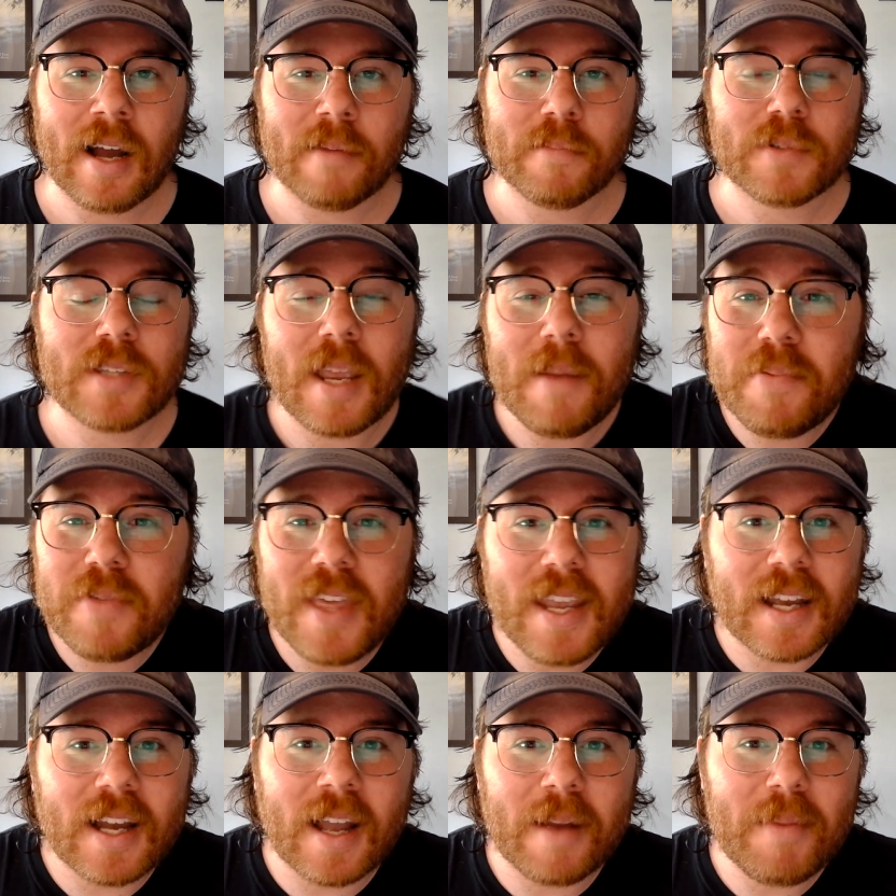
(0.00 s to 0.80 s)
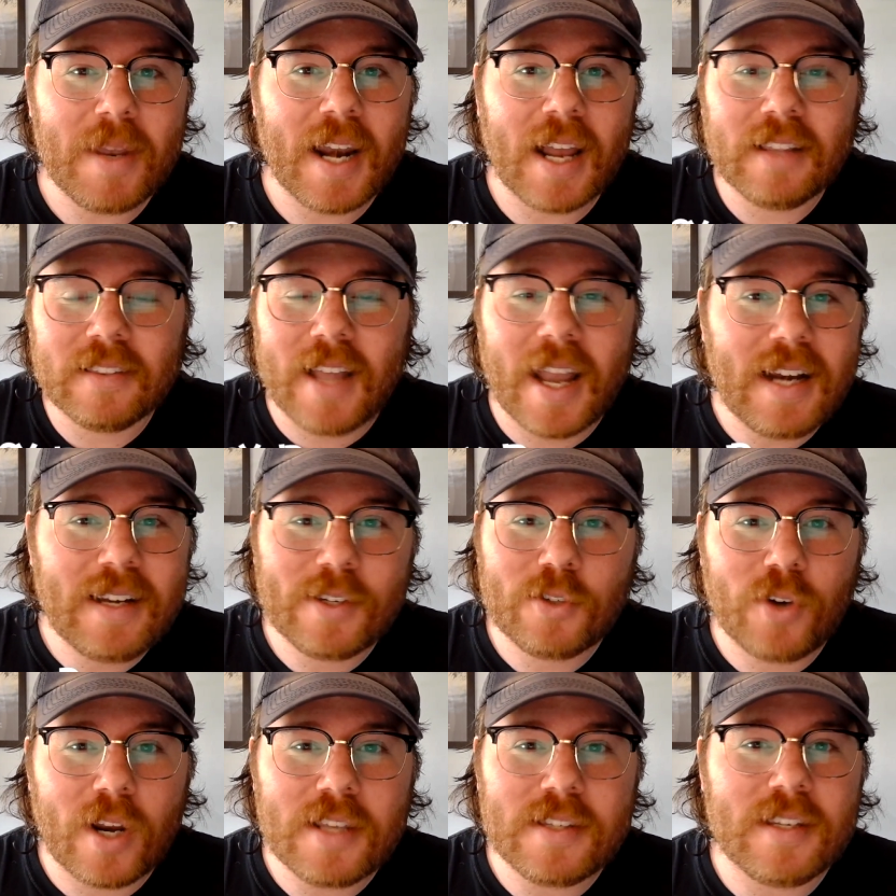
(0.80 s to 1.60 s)
Same thing. I mean, I
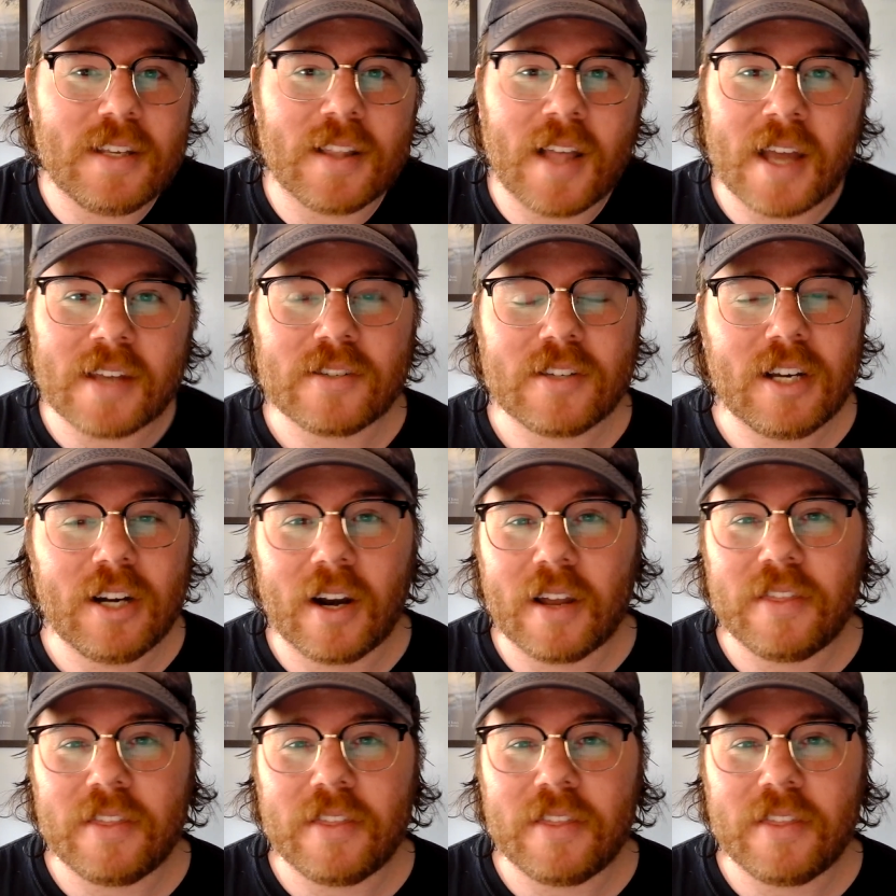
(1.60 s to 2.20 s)
liked Tracy last year.